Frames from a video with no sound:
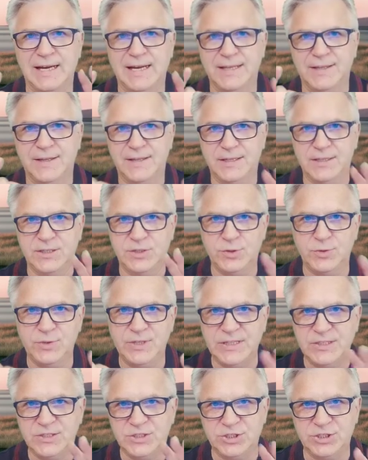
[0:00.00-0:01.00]
and you
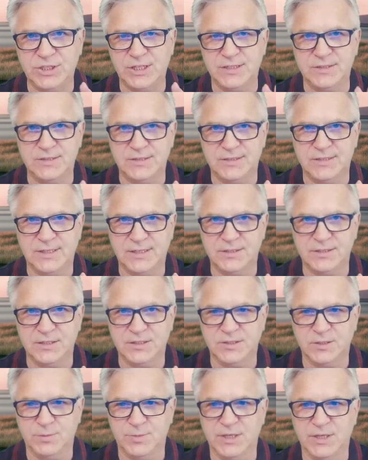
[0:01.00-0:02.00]
need to change the
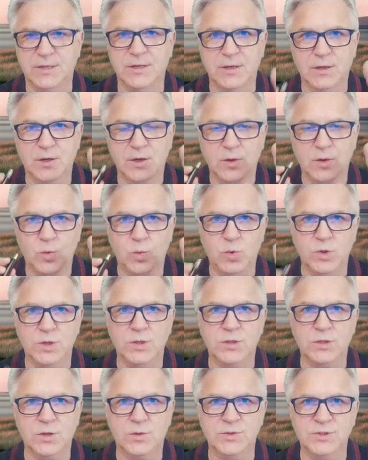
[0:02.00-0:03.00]
settings a bit.
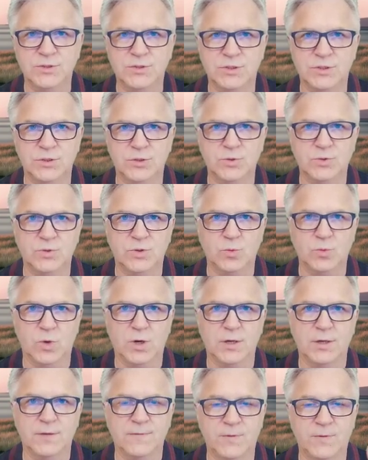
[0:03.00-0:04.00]
We're going to do the
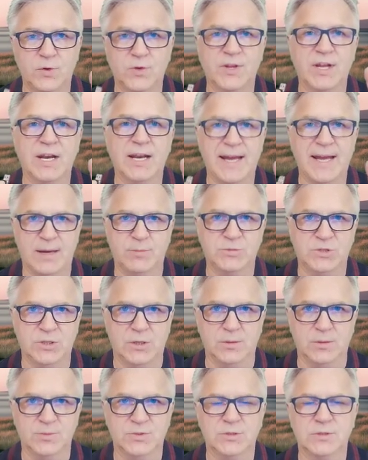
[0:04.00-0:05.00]
one for the
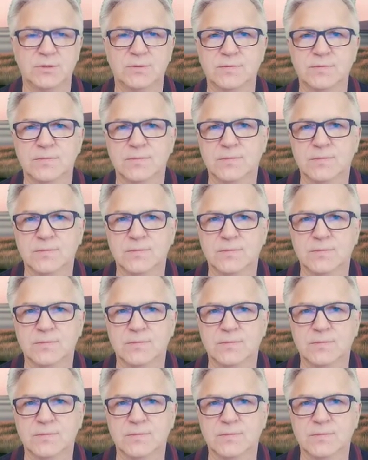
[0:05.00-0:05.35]
laptops.